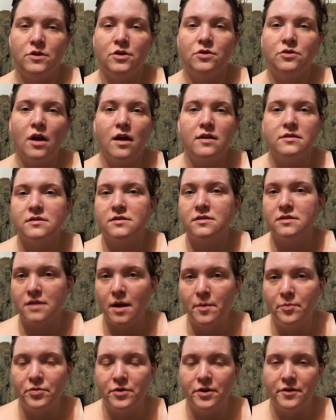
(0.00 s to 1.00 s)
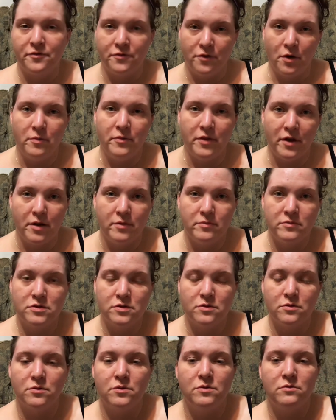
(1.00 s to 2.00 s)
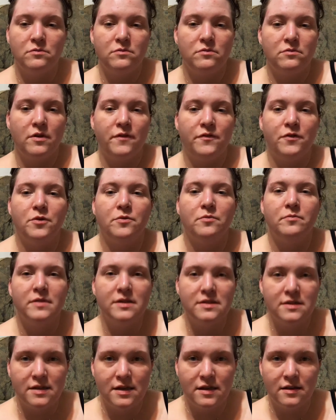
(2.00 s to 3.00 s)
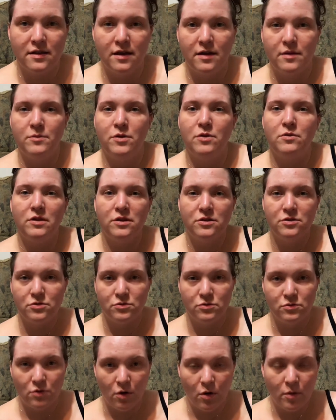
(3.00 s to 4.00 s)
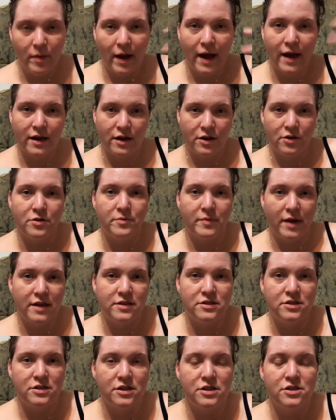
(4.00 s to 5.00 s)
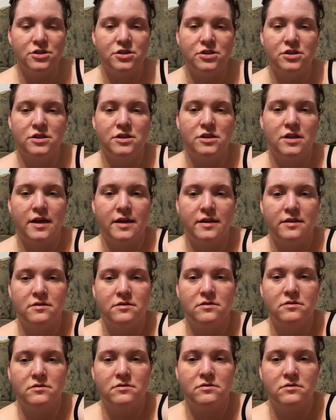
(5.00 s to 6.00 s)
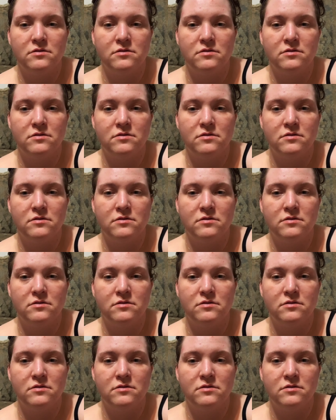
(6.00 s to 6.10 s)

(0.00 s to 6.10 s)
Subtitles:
You're not separate from them. So if you're missing them, you need to go back in your imagination and